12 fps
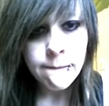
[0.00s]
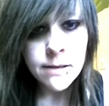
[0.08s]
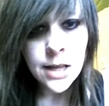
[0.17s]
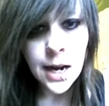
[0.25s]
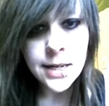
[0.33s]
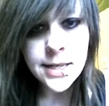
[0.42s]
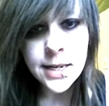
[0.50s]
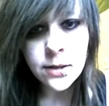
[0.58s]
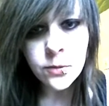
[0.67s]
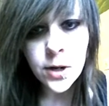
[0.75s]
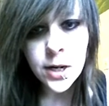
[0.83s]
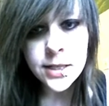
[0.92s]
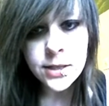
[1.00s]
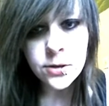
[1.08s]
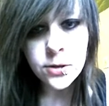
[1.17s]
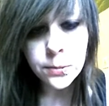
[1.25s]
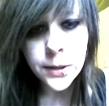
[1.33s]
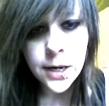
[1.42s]
I didn't raise you to
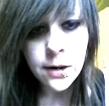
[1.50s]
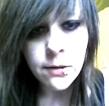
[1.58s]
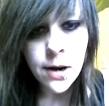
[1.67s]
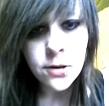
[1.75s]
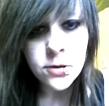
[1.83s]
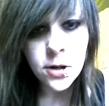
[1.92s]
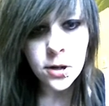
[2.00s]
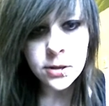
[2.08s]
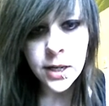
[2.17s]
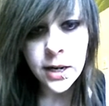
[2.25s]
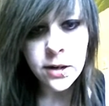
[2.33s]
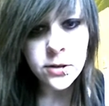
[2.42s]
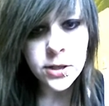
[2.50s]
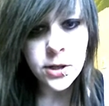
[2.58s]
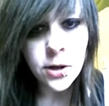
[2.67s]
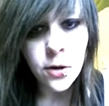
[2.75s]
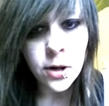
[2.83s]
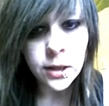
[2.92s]
play around all day or to go
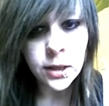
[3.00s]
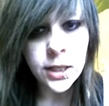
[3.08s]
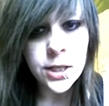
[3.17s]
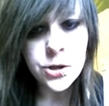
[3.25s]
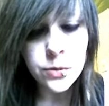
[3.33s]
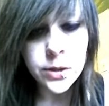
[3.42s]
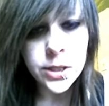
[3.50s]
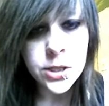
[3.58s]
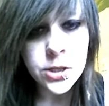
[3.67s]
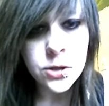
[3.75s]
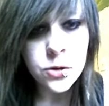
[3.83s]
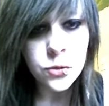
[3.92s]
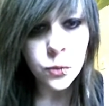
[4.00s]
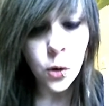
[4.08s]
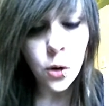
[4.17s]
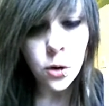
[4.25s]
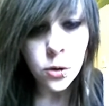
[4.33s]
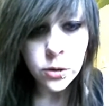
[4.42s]
on a leisurely
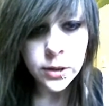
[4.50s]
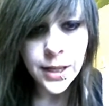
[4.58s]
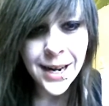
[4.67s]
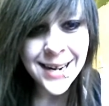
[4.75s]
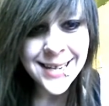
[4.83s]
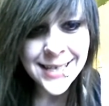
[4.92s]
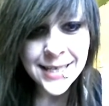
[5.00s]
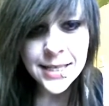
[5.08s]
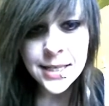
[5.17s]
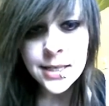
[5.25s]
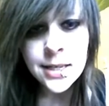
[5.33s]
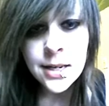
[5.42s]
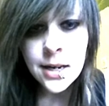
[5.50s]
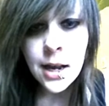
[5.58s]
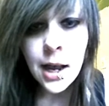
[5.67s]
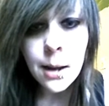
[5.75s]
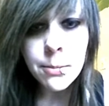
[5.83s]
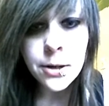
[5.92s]
stroll, got it?
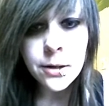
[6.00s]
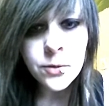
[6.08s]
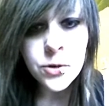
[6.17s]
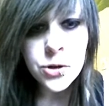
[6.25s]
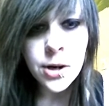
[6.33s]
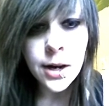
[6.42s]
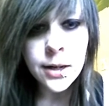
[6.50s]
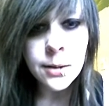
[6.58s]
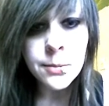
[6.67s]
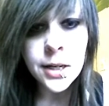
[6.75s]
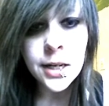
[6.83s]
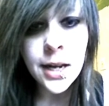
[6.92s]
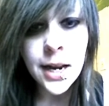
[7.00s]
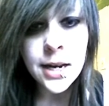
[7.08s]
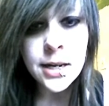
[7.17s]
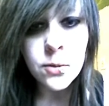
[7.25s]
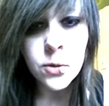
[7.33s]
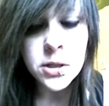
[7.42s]
How about if you try coming in handy
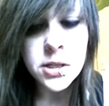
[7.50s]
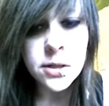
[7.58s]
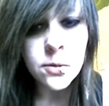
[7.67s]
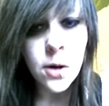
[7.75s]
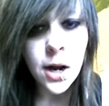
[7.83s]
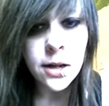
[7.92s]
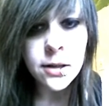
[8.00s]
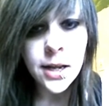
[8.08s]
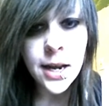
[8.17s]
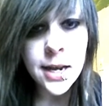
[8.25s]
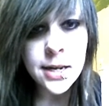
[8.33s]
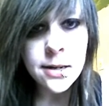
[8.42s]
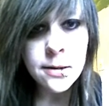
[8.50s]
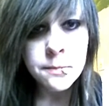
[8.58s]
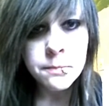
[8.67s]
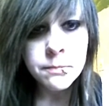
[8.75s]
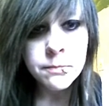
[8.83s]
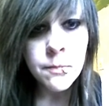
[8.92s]
once in a while, eh?
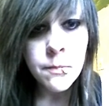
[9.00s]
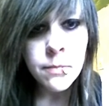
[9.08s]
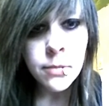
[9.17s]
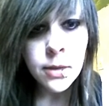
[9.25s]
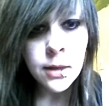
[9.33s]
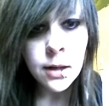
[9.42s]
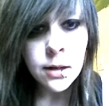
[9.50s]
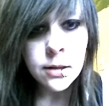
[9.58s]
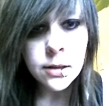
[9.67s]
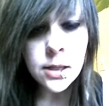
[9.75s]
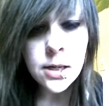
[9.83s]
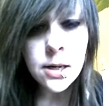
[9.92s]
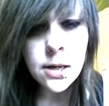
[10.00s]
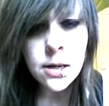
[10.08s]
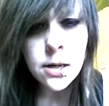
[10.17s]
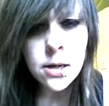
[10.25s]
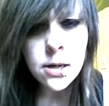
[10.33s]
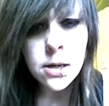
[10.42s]

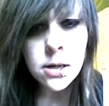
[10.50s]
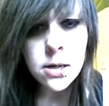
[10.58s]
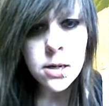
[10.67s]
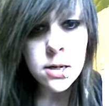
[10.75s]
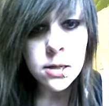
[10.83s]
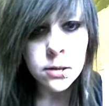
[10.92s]
Ugh!